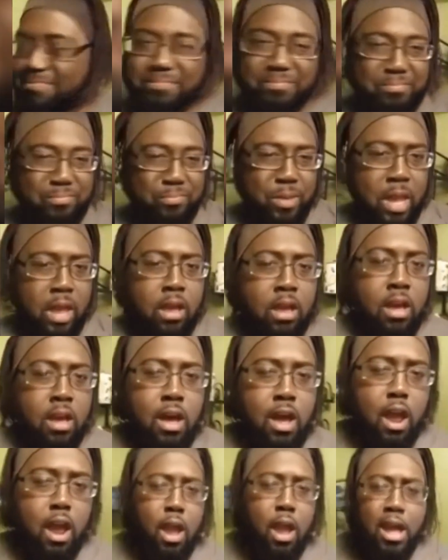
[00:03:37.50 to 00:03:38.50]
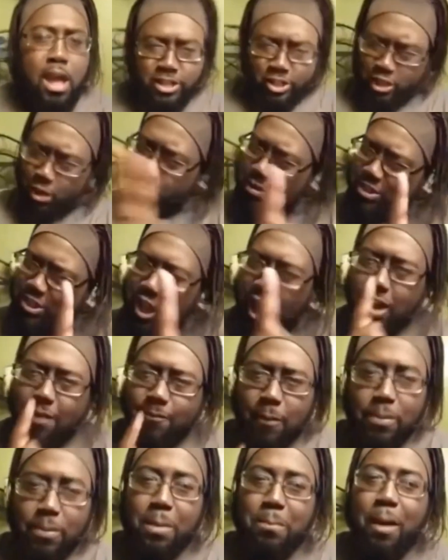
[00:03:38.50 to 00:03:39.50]
and back again. Hey, so we
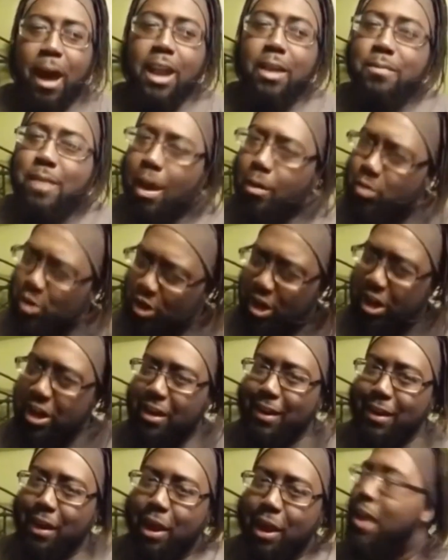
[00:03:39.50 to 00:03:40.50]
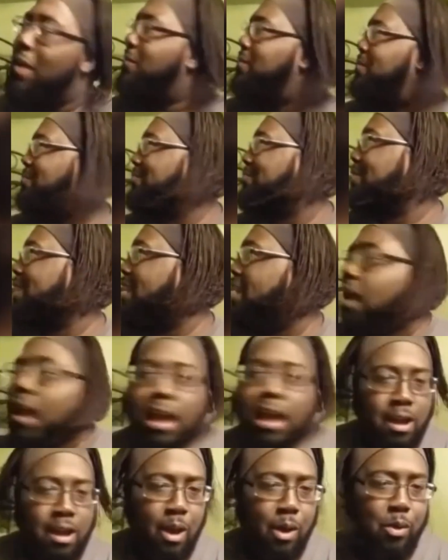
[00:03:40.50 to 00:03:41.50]
started from the bottom, now we're here, girl.
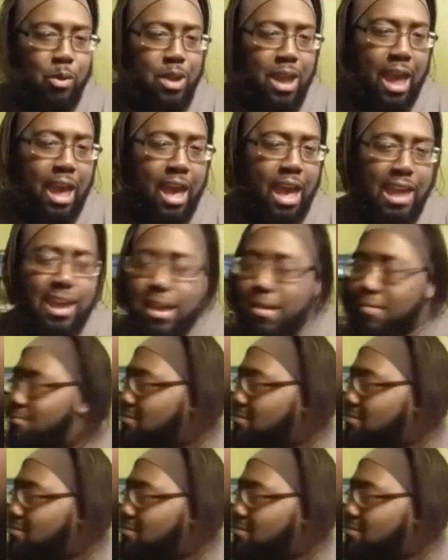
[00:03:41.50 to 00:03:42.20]
Oh, yeah.